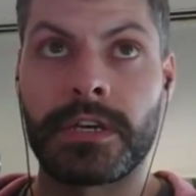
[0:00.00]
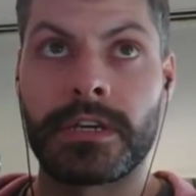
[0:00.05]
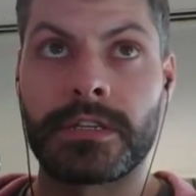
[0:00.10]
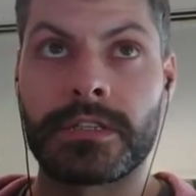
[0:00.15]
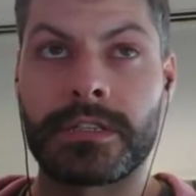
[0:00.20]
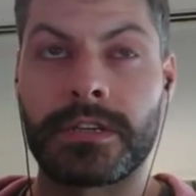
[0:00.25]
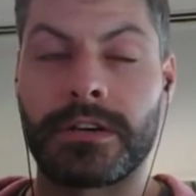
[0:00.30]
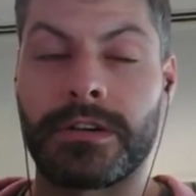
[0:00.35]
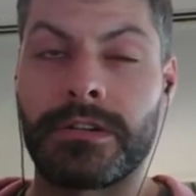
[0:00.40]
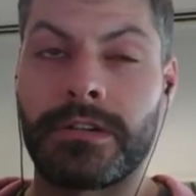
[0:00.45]

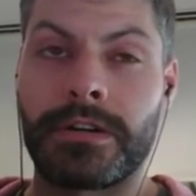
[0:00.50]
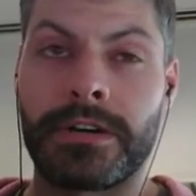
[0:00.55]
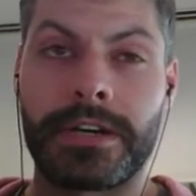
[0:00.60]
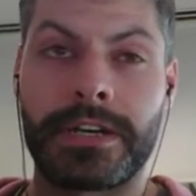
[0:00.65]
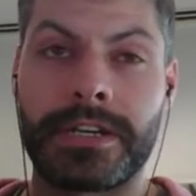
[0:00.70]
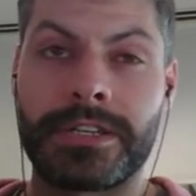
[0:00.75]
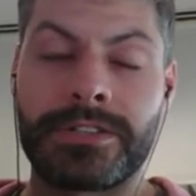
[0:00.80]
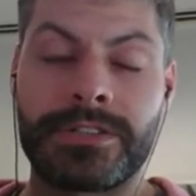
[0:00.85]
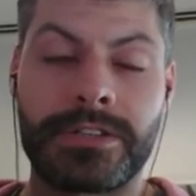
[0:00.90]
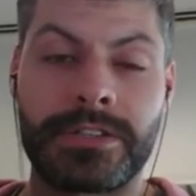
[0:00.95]
So
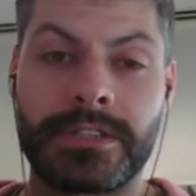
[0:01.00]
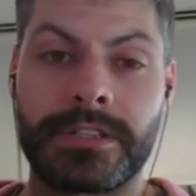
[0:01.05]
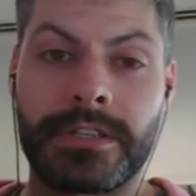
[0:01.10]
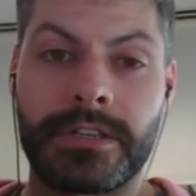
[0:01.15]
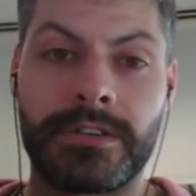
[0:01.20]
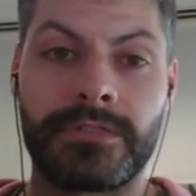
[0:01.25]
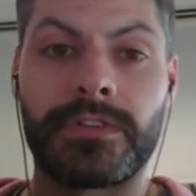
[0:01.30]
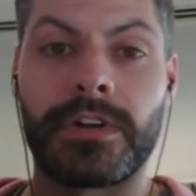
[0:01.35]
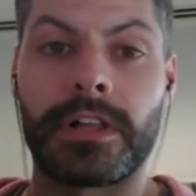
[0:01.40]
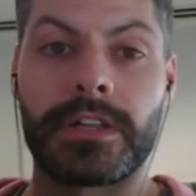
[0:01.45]
it's just
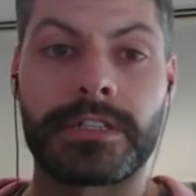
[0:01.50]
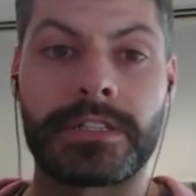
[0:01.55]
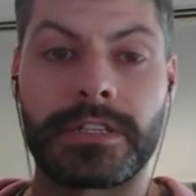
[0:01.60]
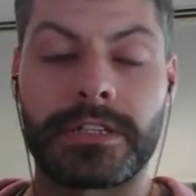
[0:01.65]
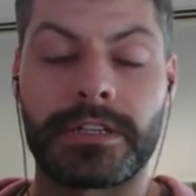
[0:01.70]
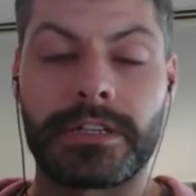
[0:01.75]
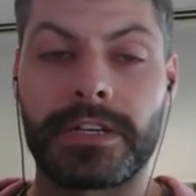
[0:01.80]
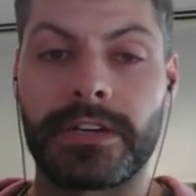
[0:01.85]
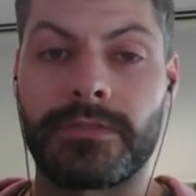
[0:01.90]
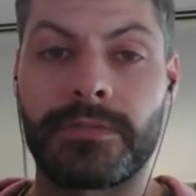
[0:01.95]
the
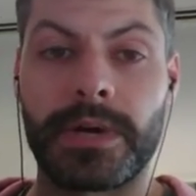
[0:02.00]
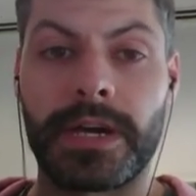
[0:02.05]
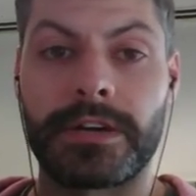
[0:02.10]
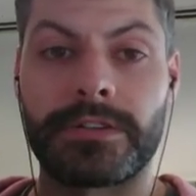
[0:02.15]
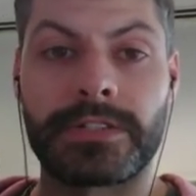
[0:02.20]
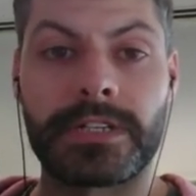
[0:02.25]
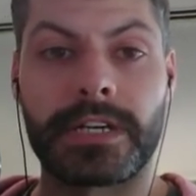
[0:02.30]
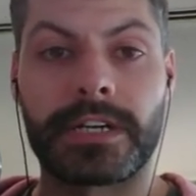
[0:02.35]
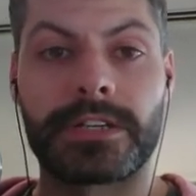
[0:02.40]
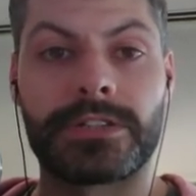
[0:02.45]
volatility of
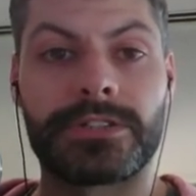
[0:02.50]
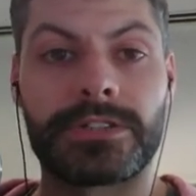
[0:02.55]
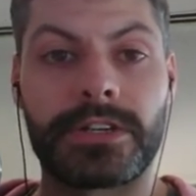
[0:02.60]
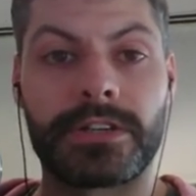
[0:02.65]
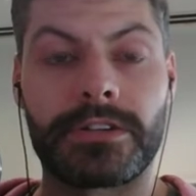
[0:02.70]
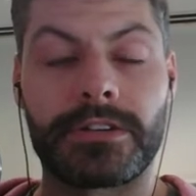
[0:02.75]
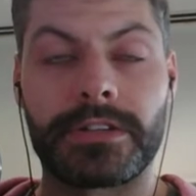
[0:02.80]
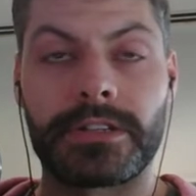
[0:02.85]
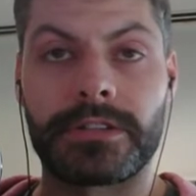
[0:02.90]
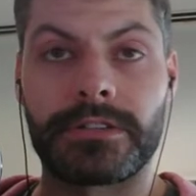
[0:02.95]
biotech in
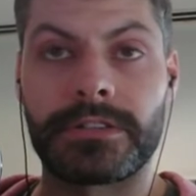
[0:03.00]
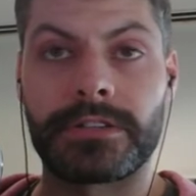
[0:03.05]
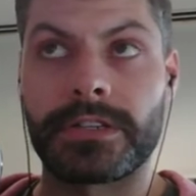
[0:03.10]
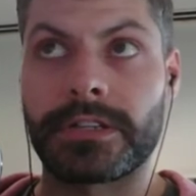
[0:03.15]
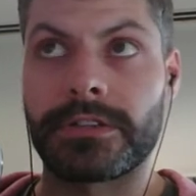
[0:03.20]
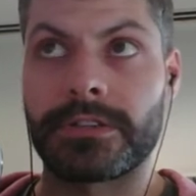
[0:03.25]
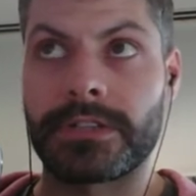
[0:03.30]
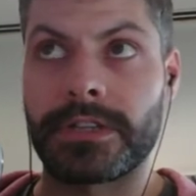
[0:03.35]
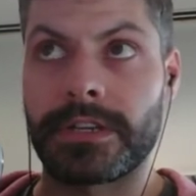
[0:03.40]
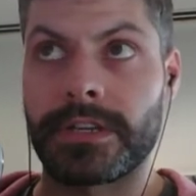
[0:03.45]
general. I don't think
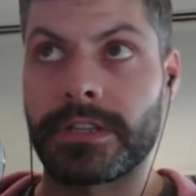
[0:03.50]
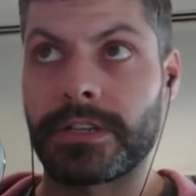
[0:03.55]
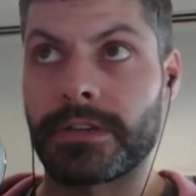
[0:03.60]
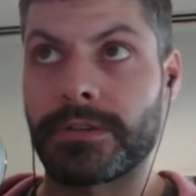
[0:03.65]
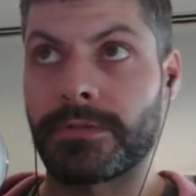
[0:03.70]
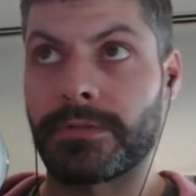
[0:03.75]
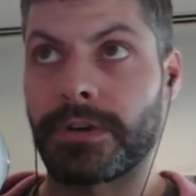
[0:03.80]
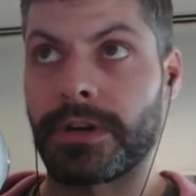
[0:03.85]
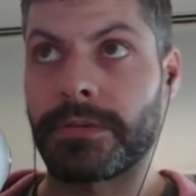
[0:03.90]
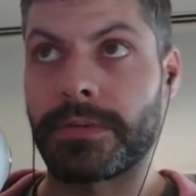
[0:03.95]
there's anything to
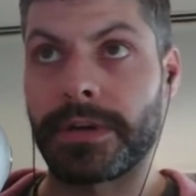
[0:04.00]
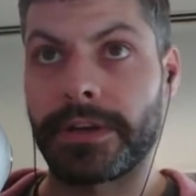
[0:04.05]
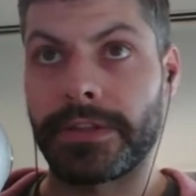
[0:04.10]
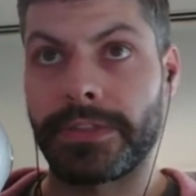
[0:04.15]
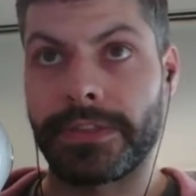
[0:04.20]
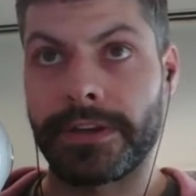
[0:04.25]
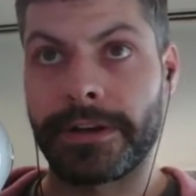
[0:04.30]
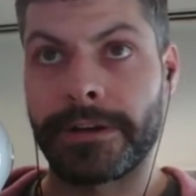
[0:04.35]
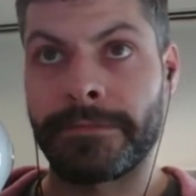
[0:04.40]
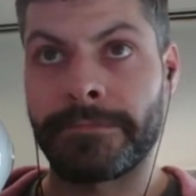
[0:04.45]
worry about
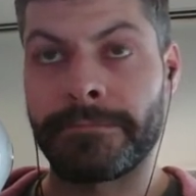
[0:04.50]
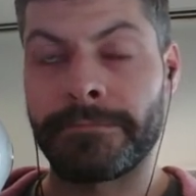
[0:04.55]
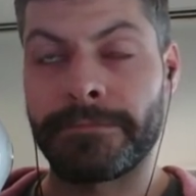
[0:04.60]
there.